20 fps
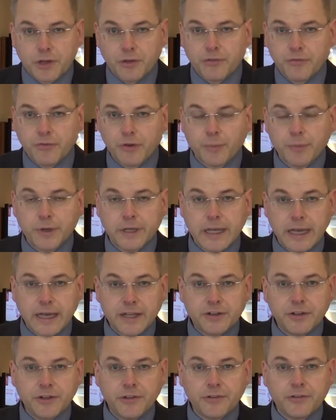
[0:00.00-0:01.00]

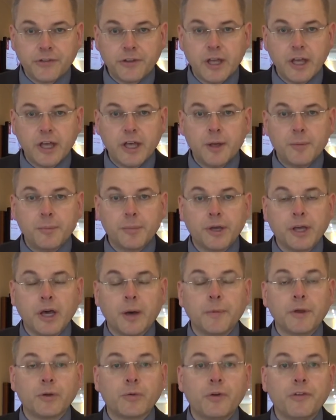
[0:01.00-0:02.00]
fumigatus,
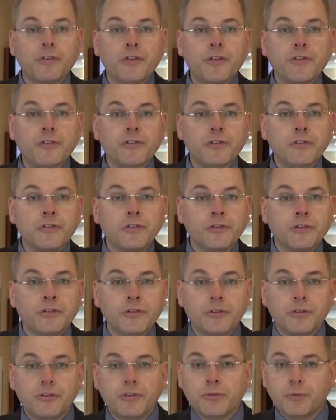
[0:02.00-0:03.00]
becoming
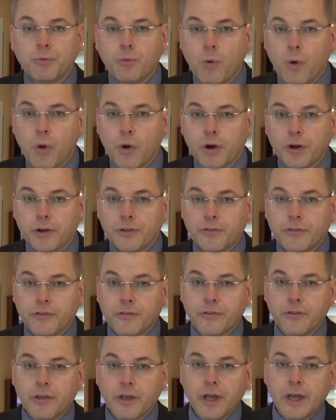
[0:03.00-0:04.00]
resistant
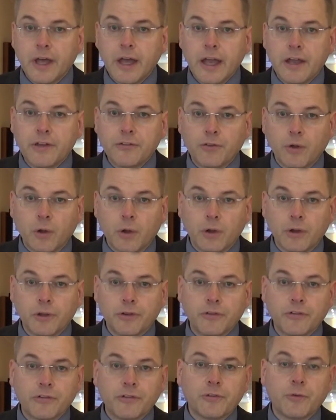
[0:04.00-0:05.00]
towards
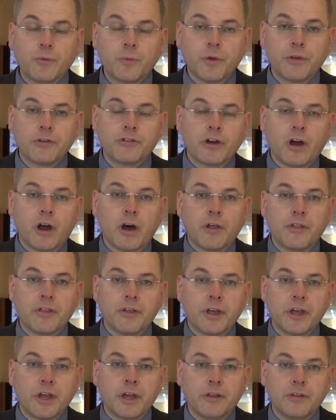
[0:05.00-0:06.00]
azoles, which are
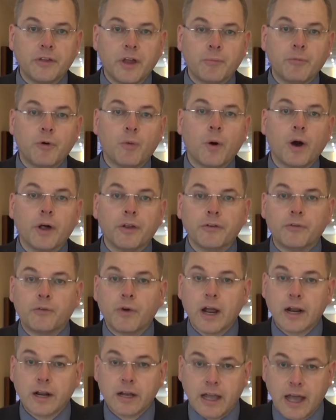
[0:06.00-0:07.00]
the #1
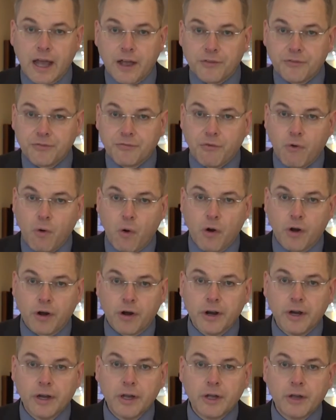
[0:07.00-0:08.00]
drug class
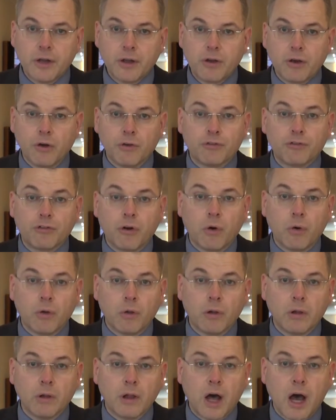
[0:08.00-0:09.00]
for
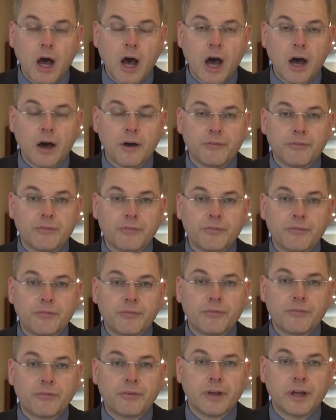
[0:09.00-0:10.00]
control of
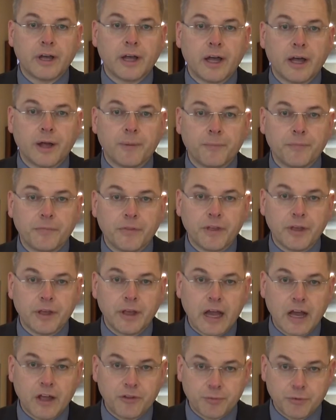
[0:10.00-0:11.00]

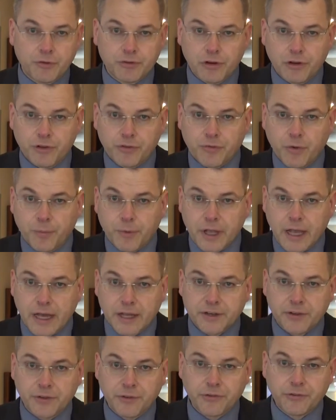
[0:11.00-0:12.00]
the Aspergillus
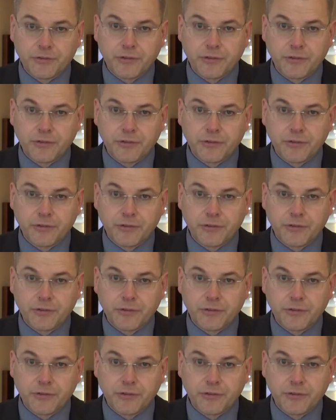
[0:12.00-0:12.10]
fumigatus